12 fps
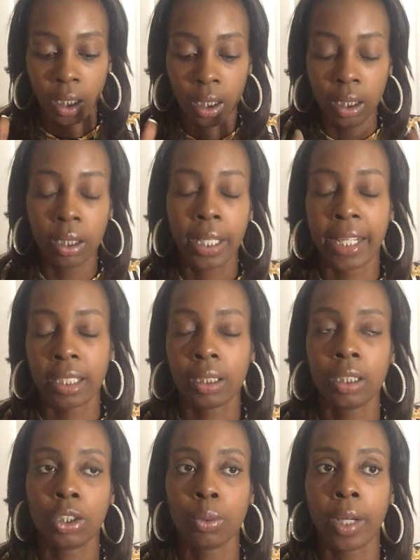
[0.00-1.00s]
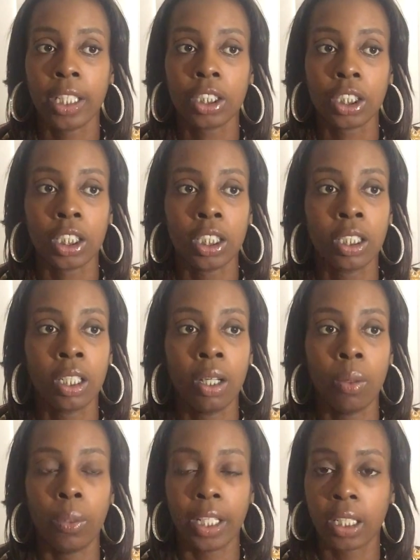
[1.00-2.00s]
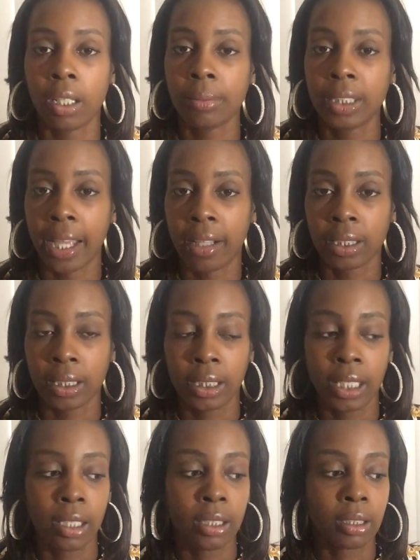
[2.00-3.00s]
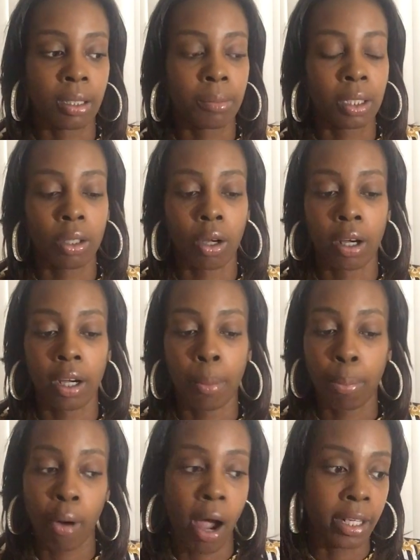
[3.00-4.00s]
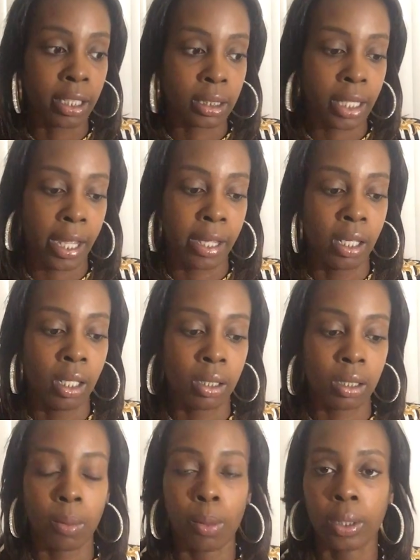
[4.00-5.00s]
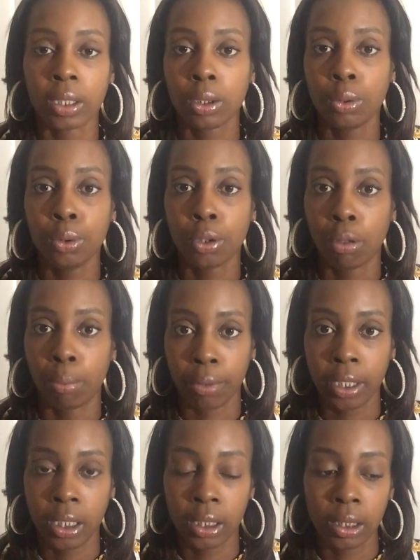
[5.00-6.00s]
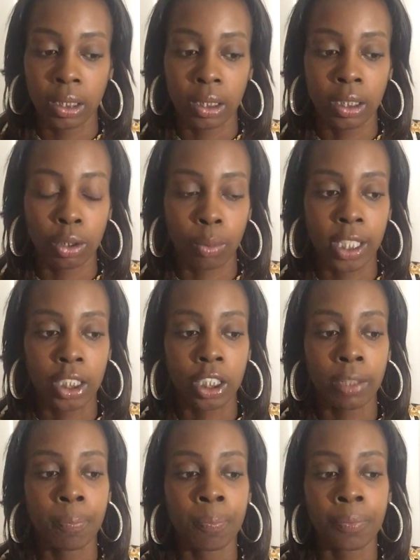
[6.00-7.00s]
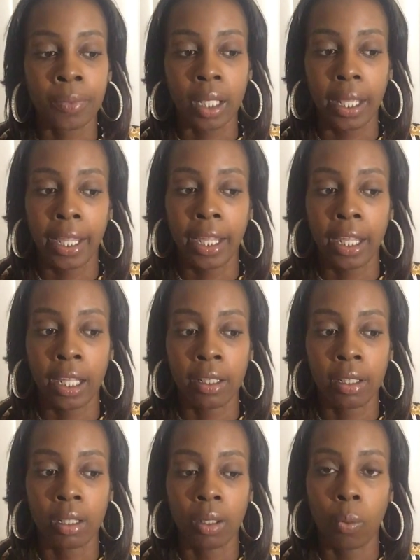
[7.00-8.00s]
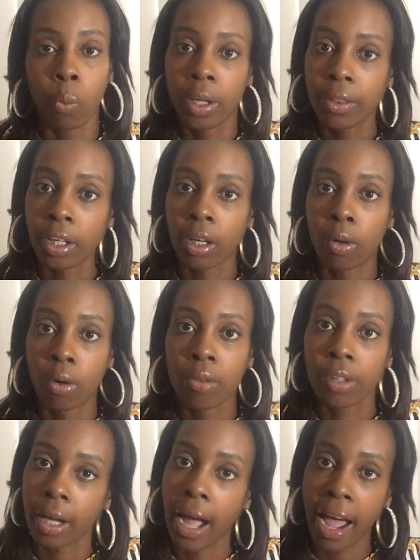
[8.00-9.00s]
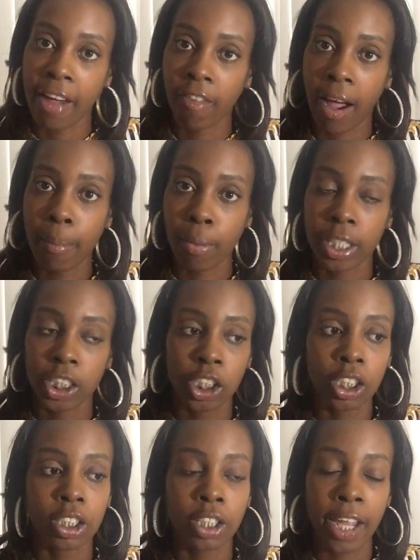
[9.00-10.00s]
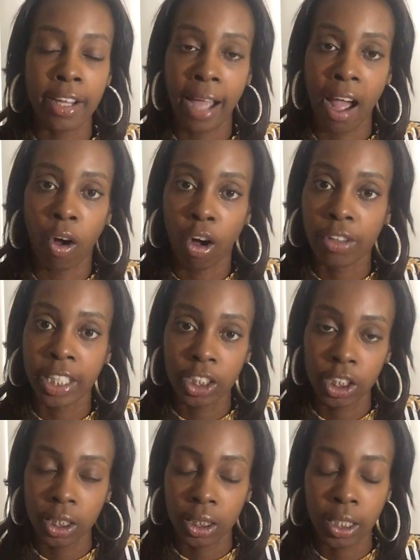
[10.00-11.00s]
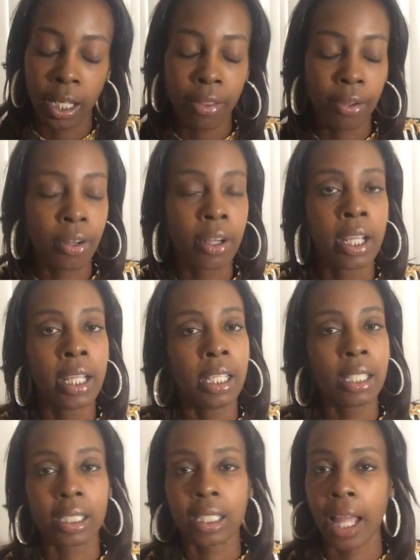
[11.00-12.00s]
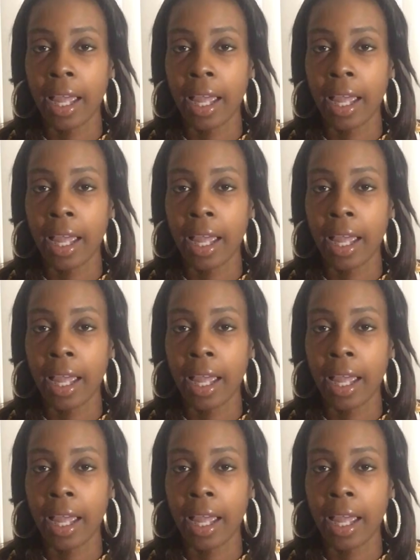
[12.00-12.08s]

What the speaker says: look at a situation when it comes down to selling something or a product that someone wants to, bring into the situation, and when they're on their high vibration and they got all their shit together, it's